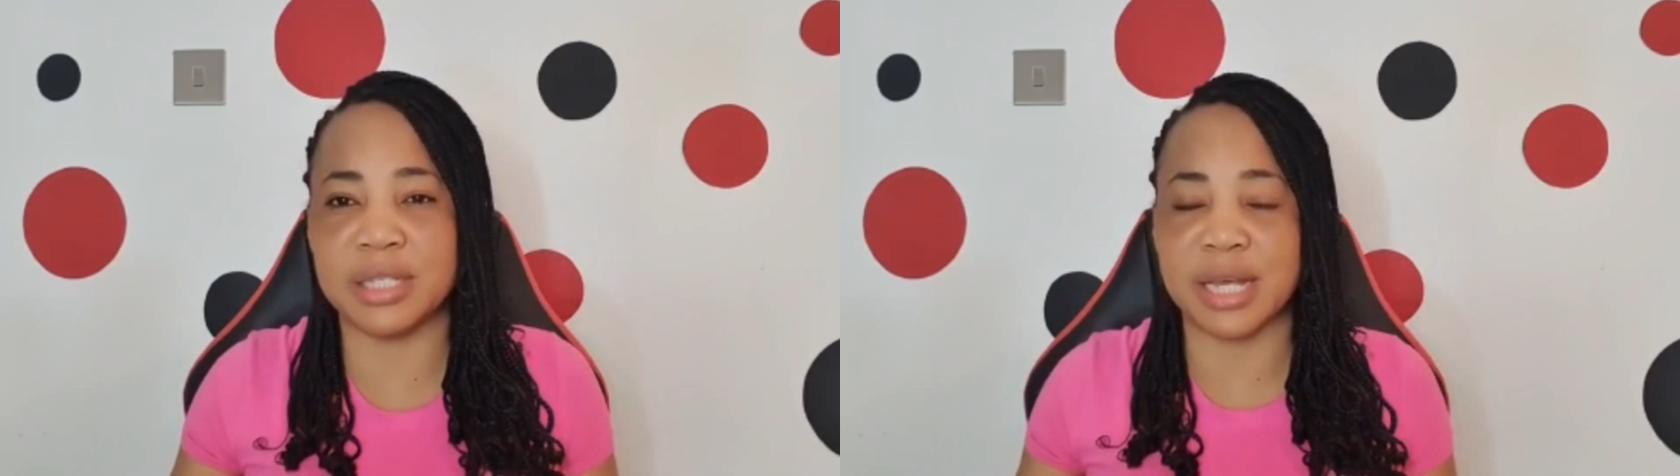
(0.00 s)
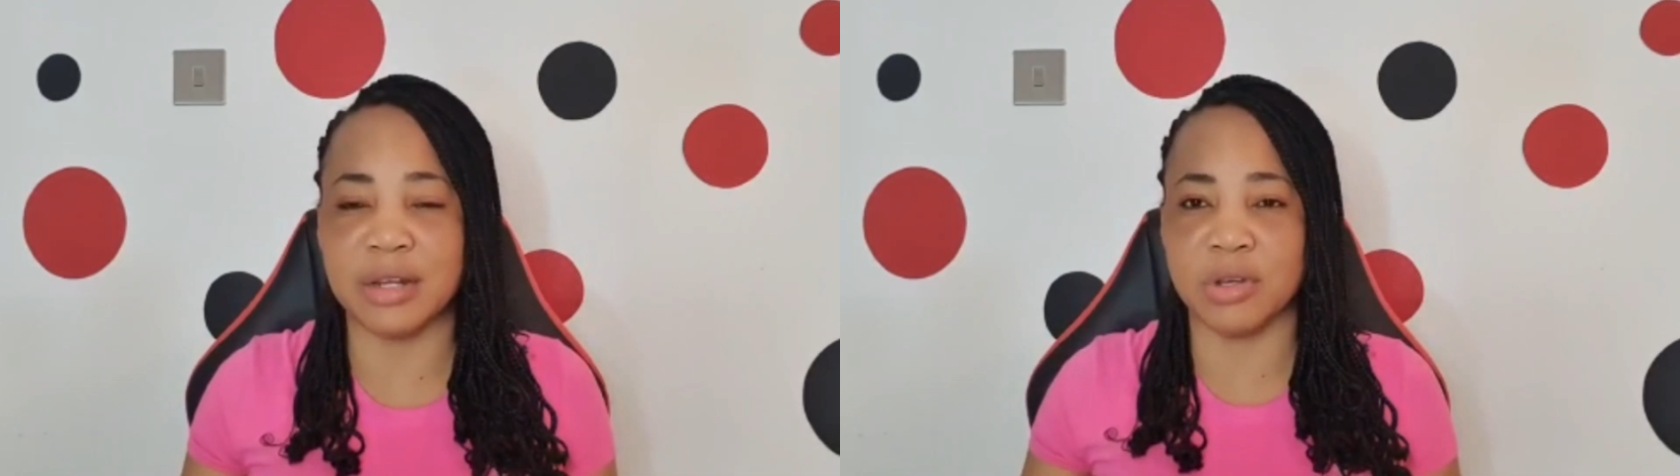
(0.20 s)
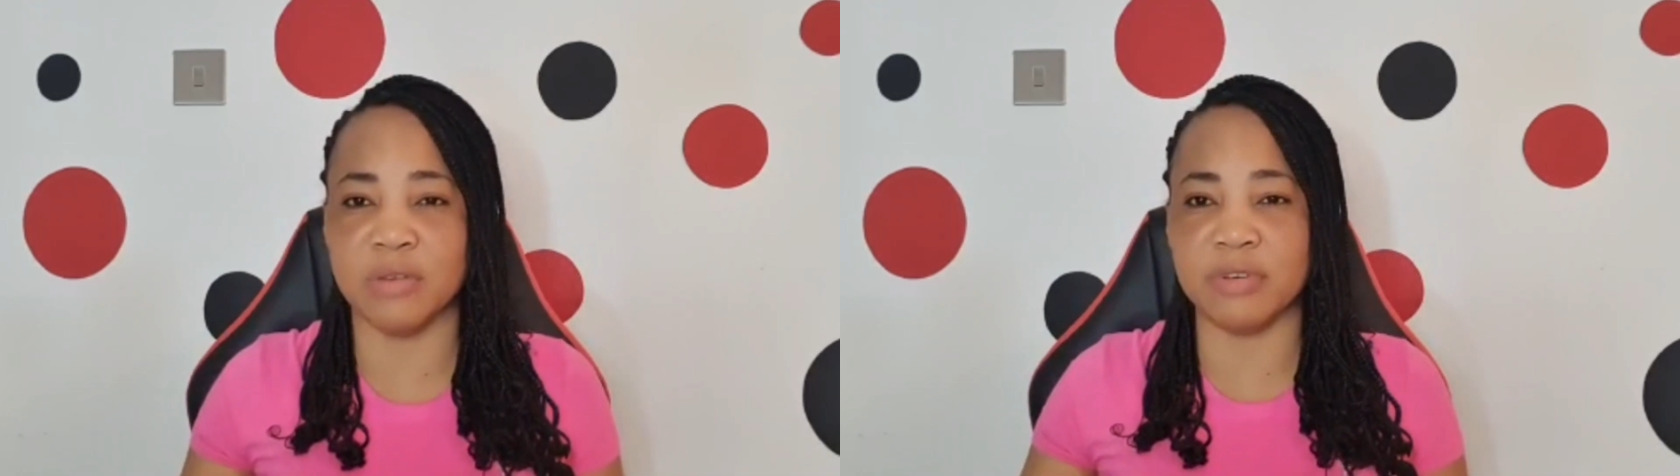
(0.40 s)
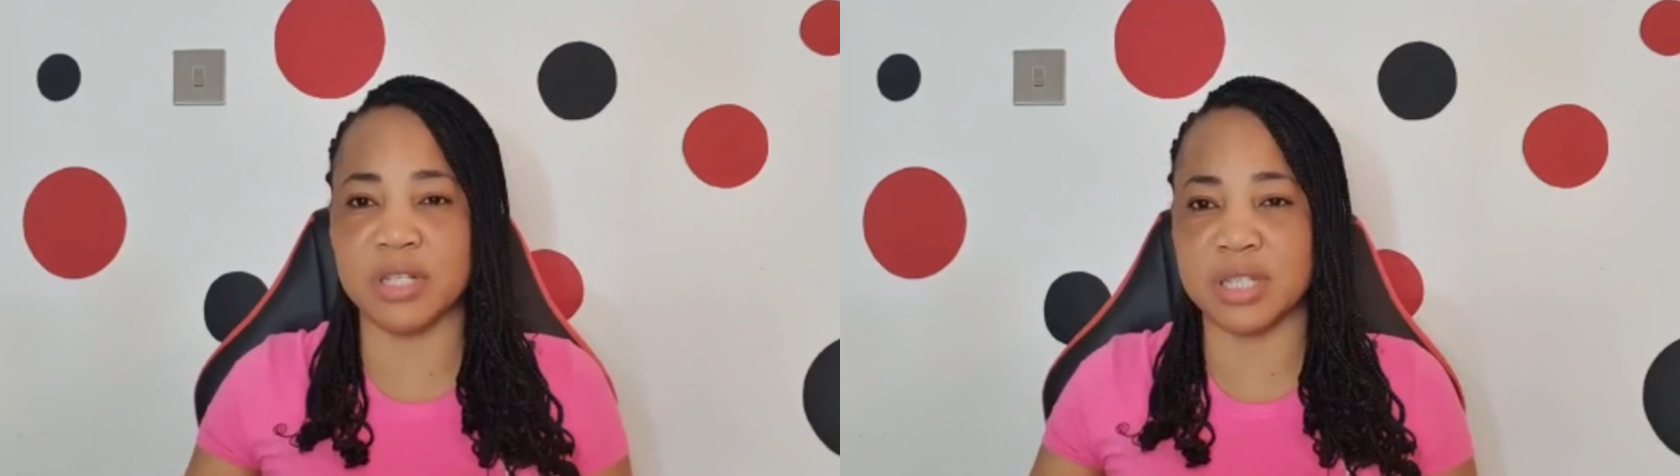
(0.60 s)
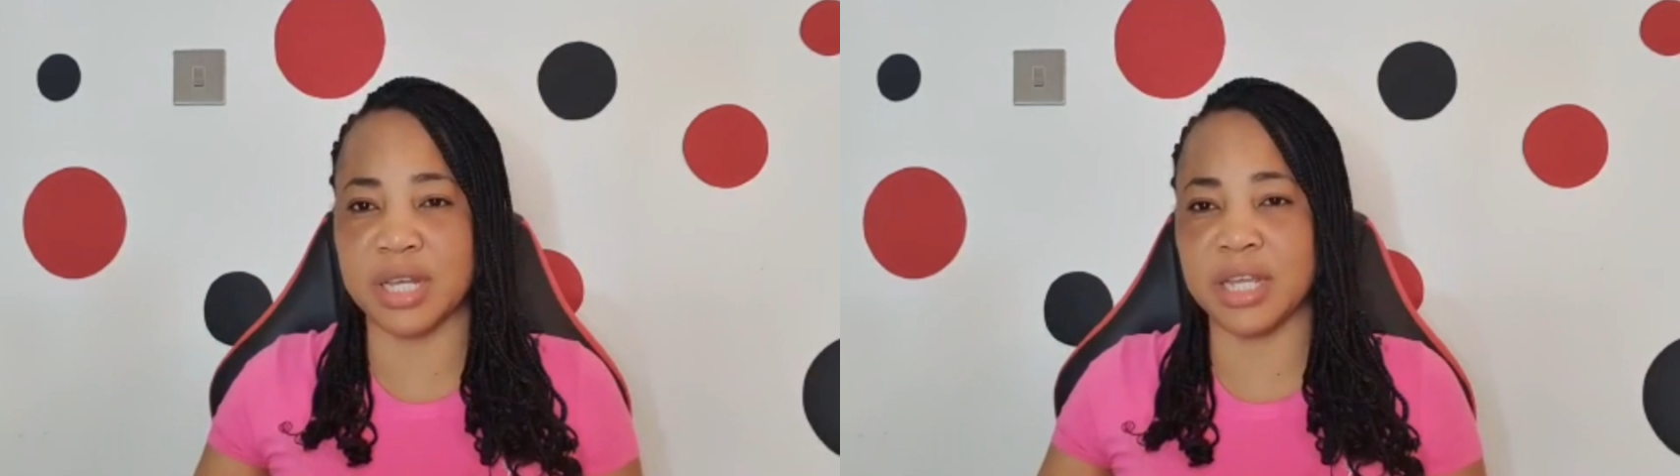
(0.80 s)
that
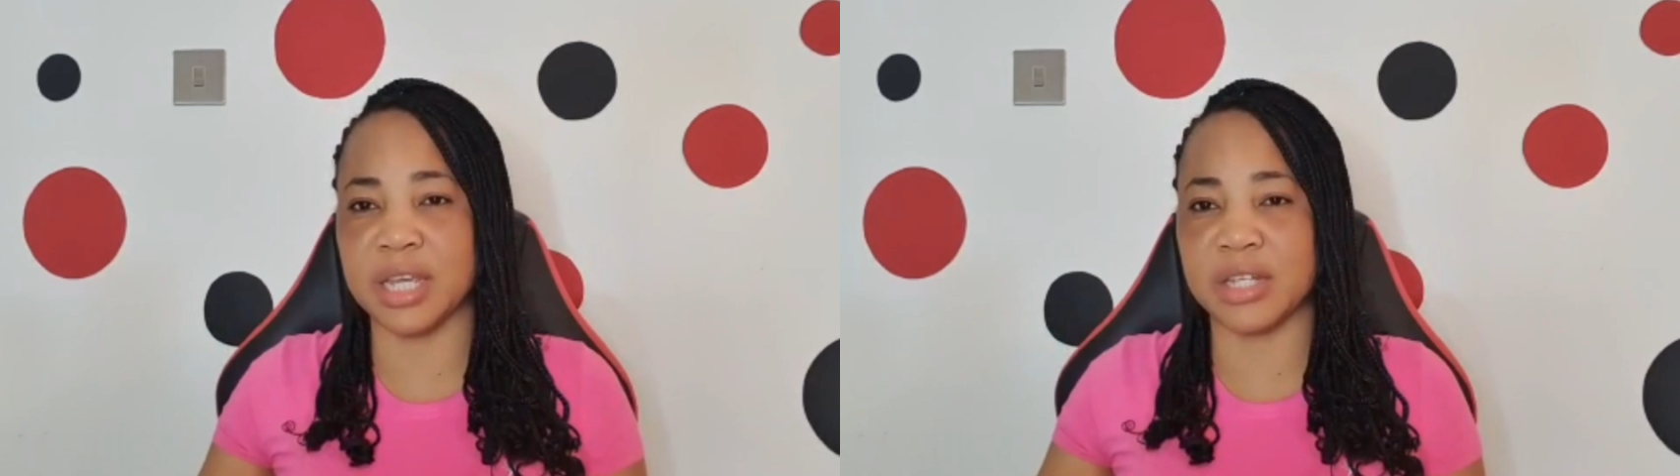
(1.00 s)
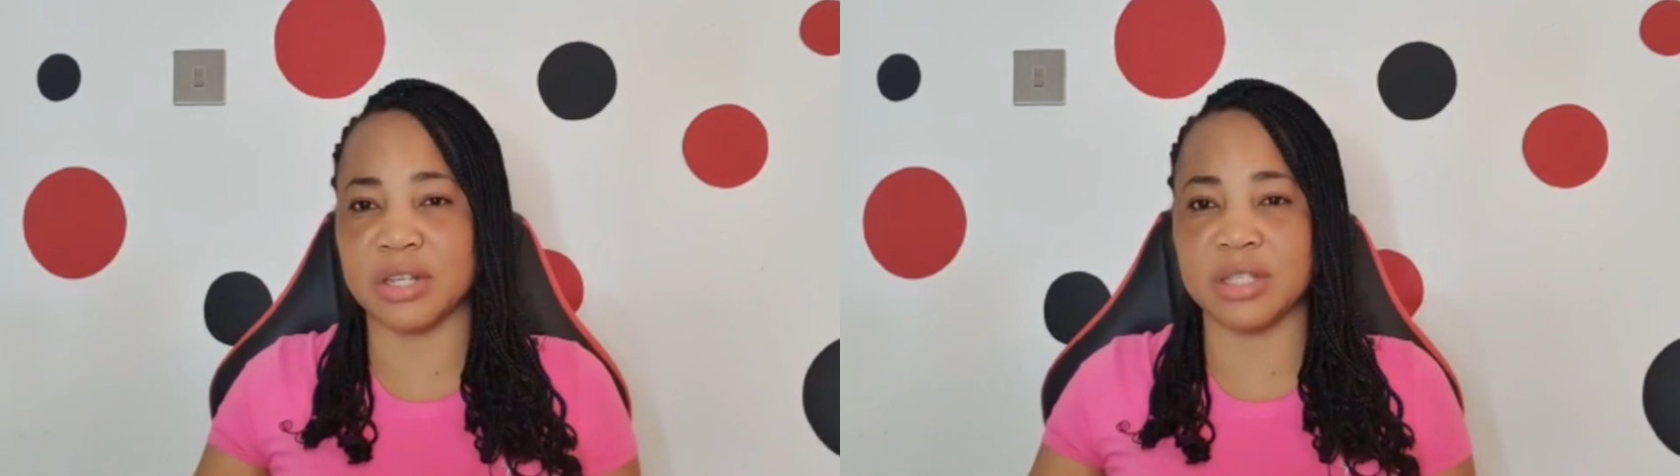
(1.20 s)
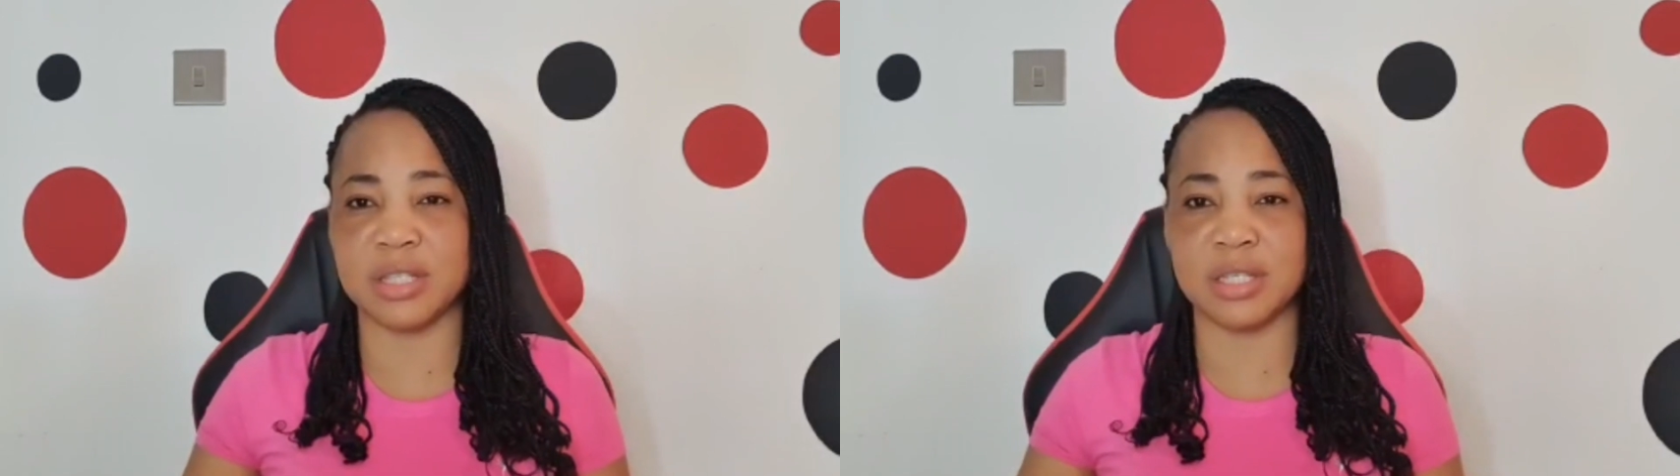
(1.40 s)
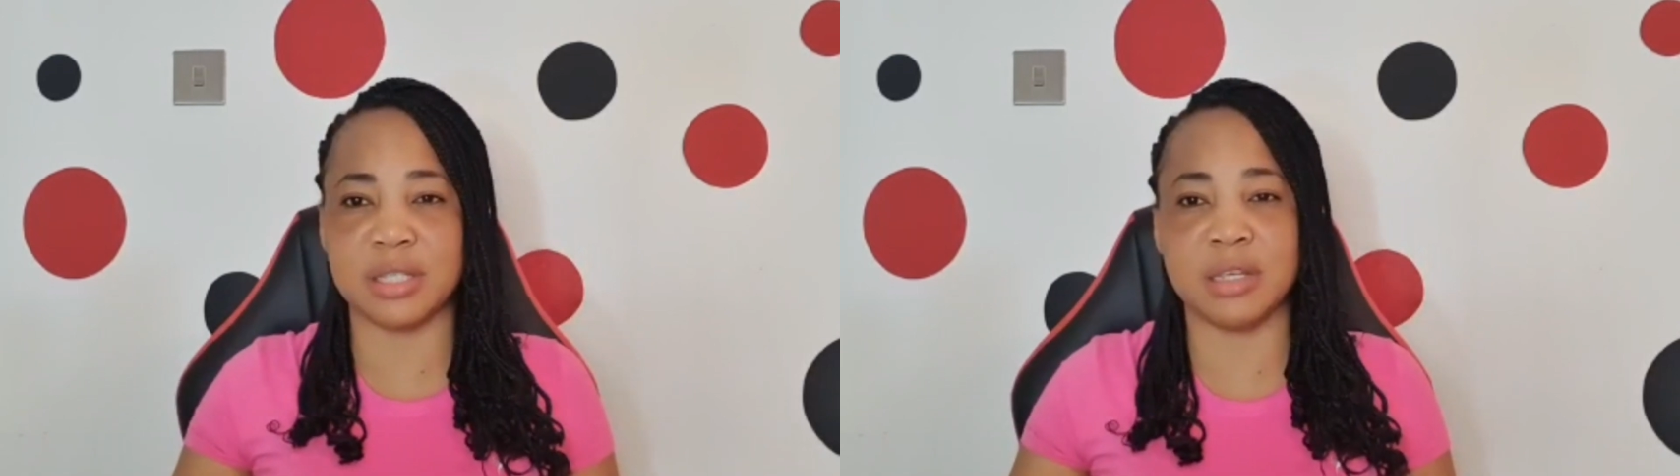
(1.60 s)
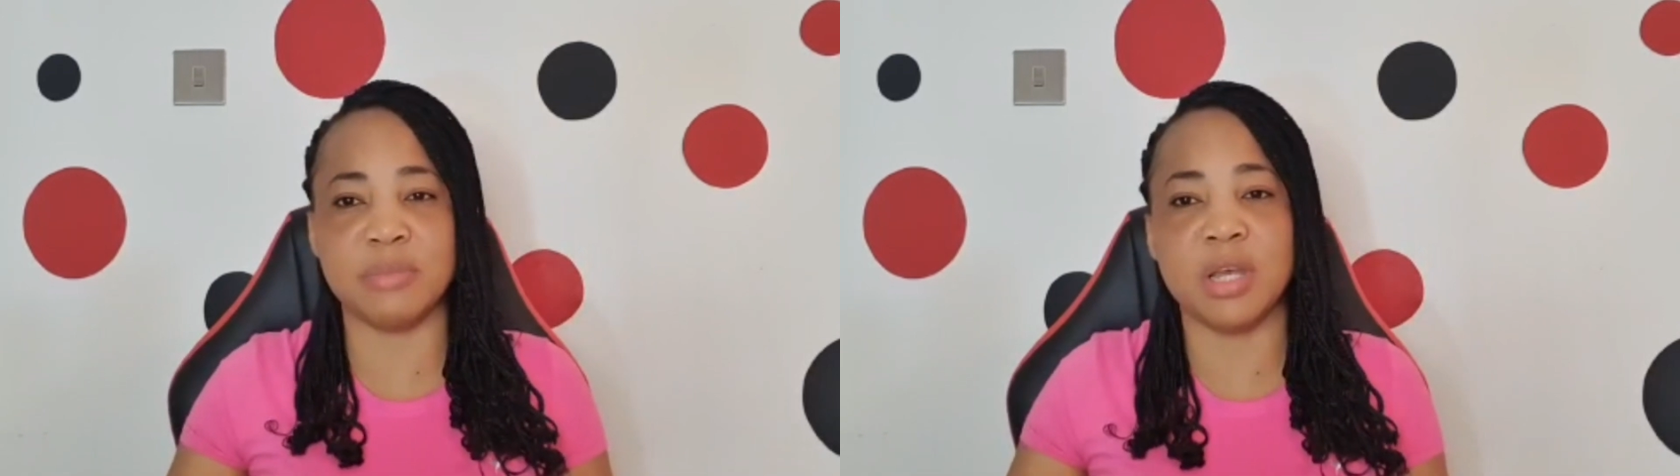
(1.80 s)
governs the education
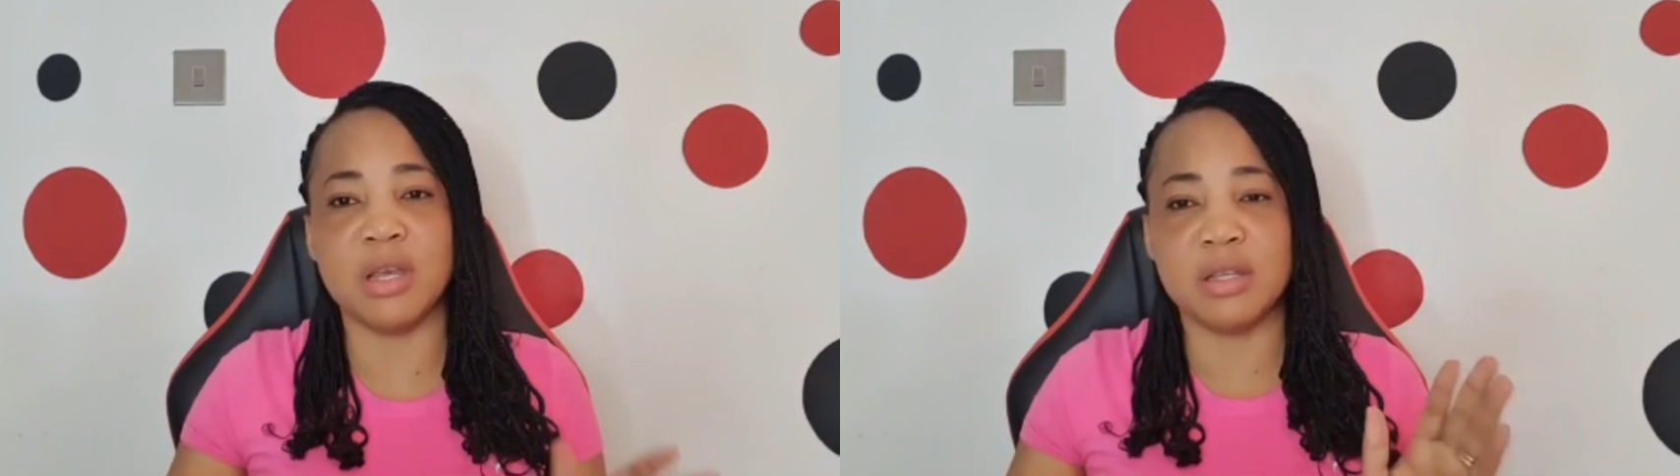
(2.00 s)
system,